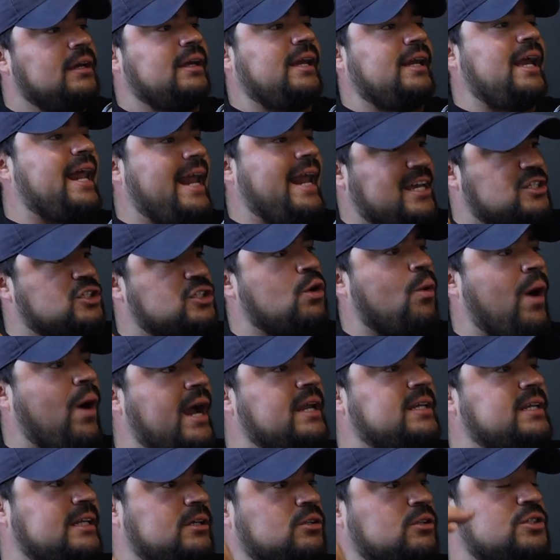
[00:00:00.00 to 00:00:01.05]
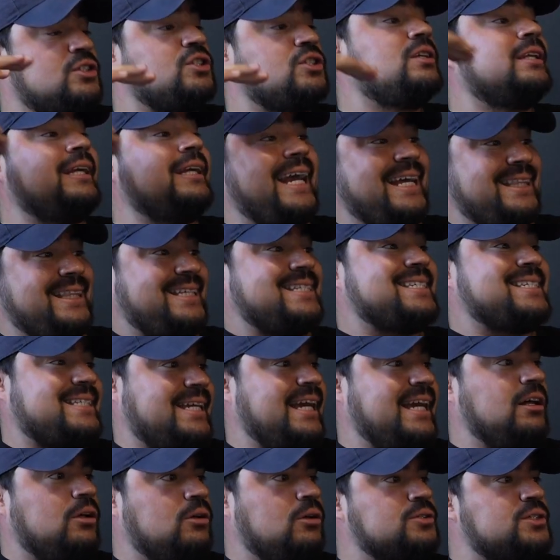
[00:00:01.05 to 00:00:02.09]
get SOI deals, get the
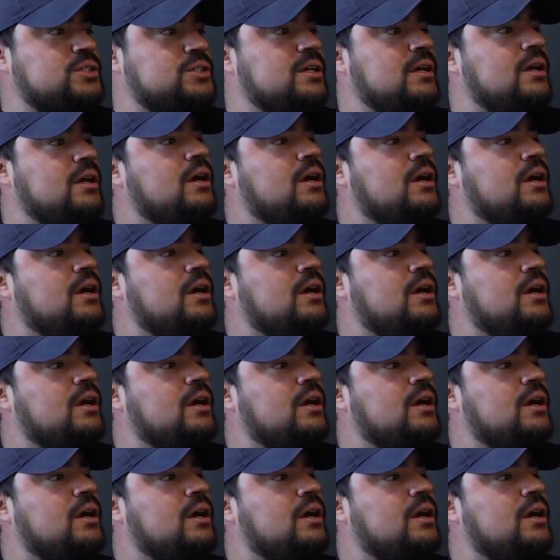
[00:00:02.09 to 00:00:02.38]
skills.